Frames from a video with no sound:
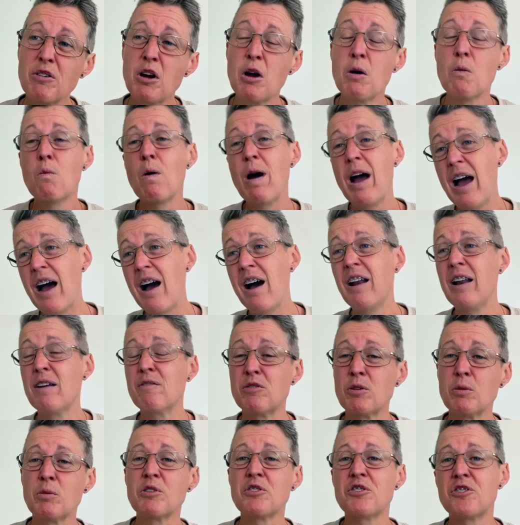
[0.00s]
well,
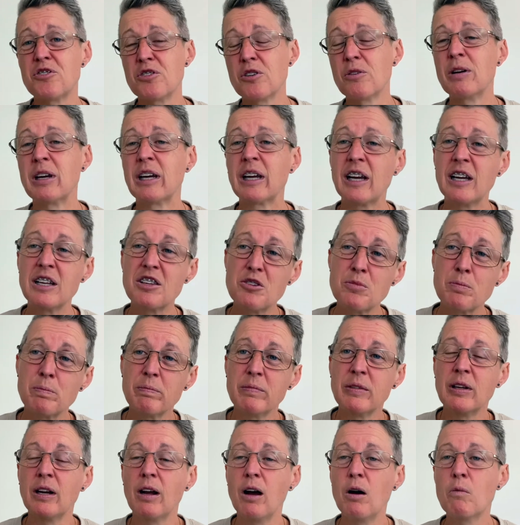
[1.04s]
everyone's doing it,
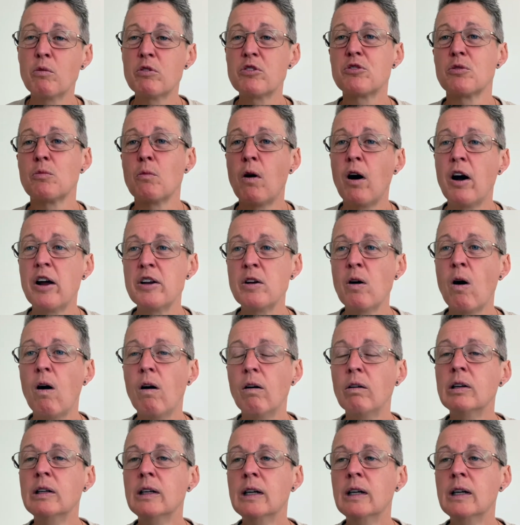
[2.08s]
you know, so why not?